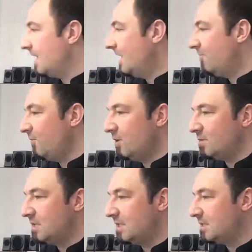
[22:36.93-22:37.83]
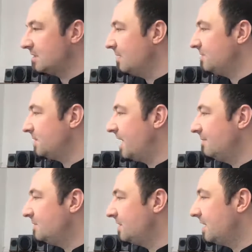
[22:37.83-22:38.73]
if we use this assumption,
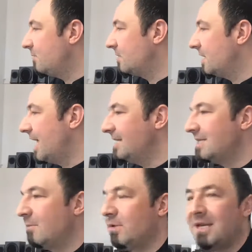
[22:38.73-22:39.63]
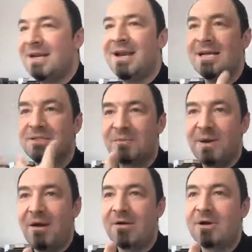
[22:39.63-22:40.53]
I'm sure that we're going to end up with a nicer
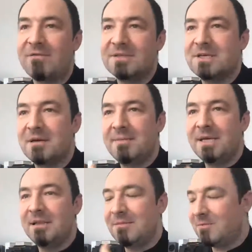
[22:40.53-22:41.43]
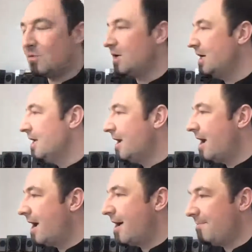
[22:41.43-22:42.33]
paragraph. It's going to be a little bit more,
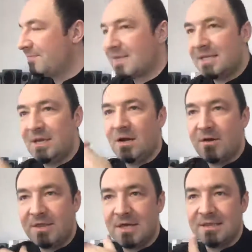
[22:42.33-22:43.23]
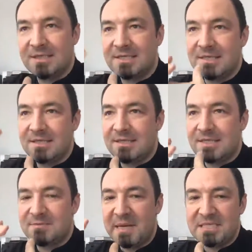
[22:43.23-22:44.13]

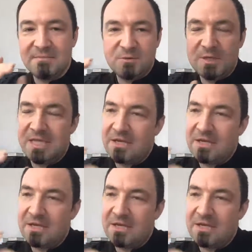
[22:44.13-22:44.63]
the space in between